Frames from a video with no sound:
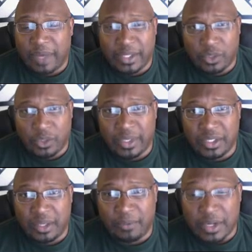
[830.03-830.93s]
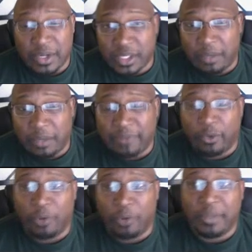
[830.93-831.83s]
finally joined the gym, or I see it on
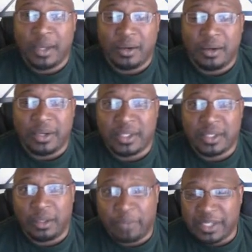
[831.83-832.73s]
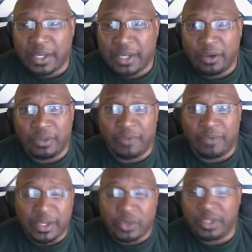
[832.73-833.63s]
my forum, or I see it on a place I go,
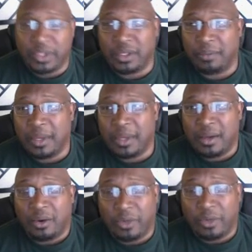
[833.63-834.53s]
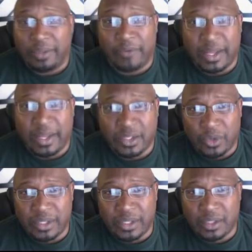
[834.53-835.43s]
they finally joined the gym, or they
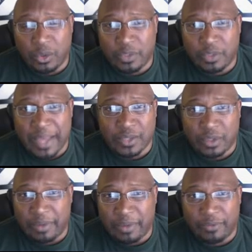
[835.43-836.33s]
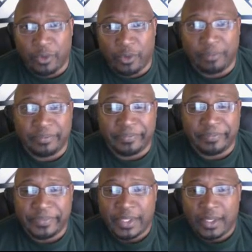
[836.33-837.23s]
finally joined Toastmasters on my forum.
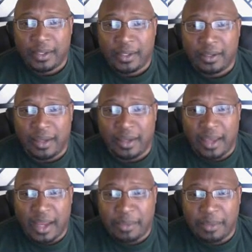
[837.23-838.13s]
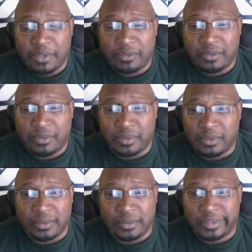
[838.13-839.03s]
And I've
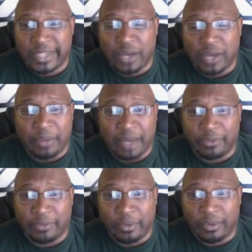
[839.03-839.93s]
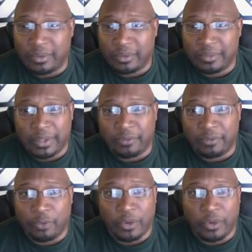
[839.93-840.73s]
been shouting about it for, I don't know,